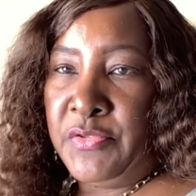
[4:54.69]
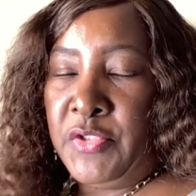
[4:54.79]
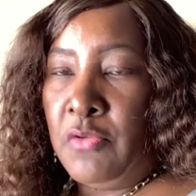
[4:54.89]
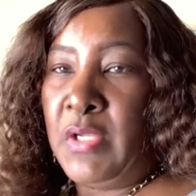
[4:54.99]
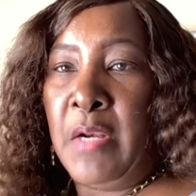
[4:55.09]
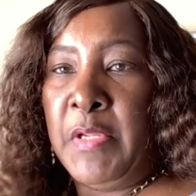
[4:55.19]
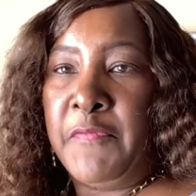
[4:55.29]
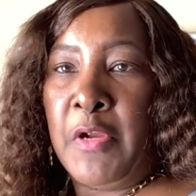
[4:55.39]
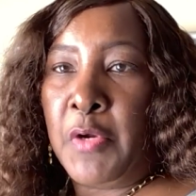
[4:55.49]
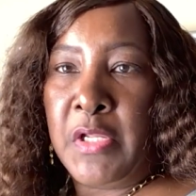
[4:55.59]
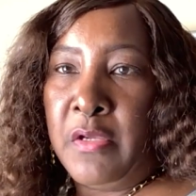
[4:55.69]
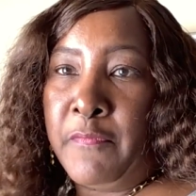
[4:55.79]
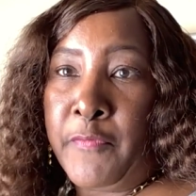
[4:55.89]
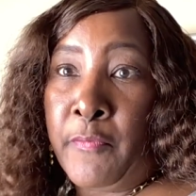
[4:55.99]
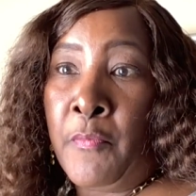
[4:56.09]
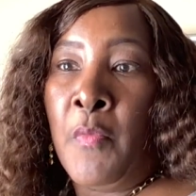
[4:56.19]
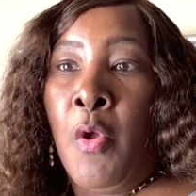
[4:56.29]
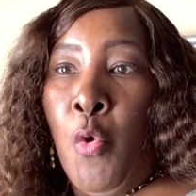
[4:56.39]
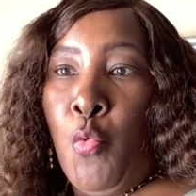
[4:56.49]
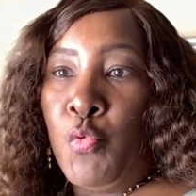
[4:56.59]
So you got to be very careful
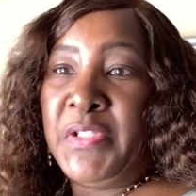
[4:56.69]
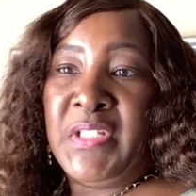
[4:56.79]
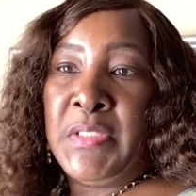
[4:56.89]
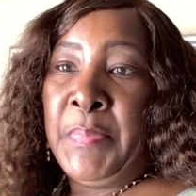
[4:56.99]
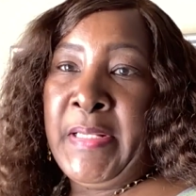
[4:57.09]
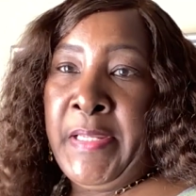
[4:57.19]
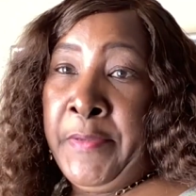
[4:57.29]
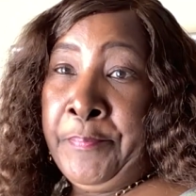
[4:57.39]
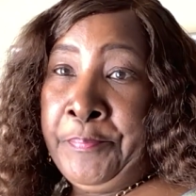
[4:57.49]
with this plant.